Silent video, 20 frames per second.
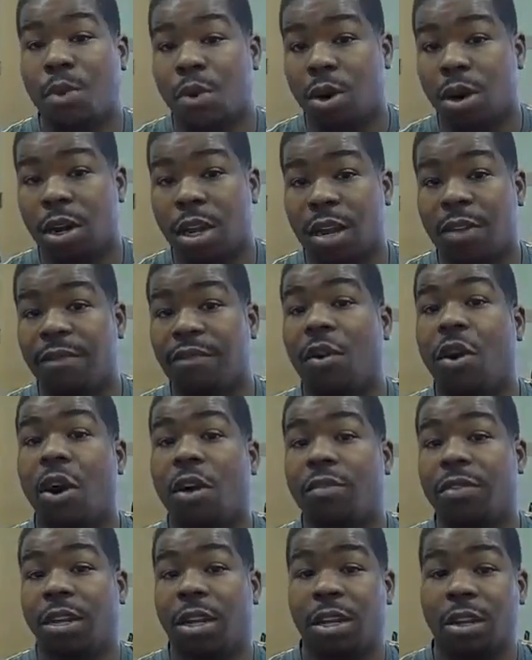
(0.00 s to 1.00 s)
more
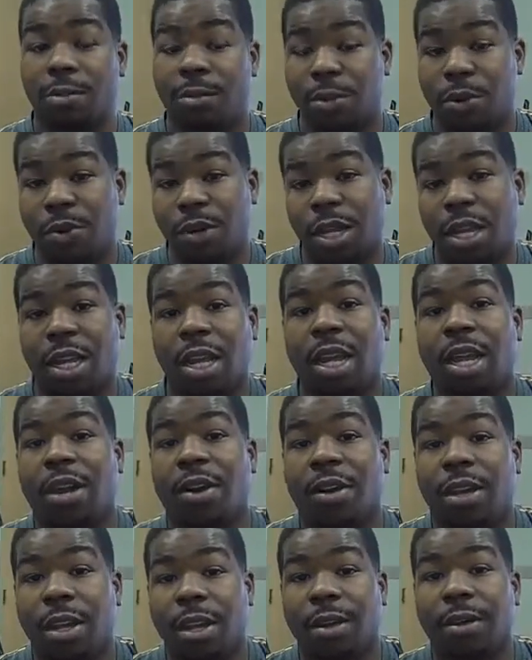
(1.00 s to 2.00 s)
involved in the community
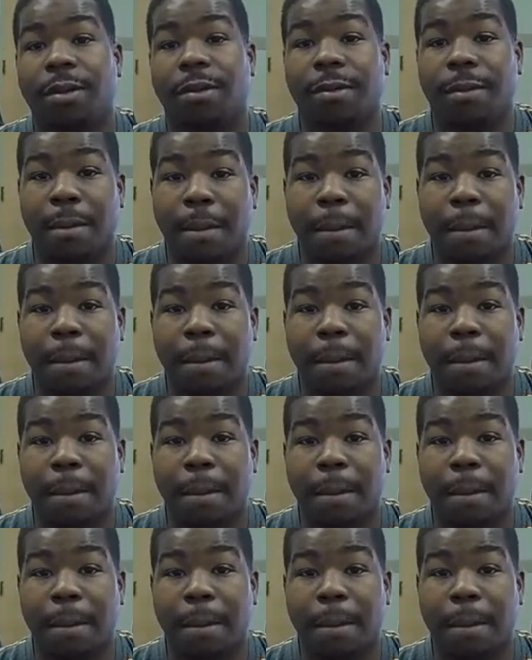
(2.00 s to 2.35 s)
area.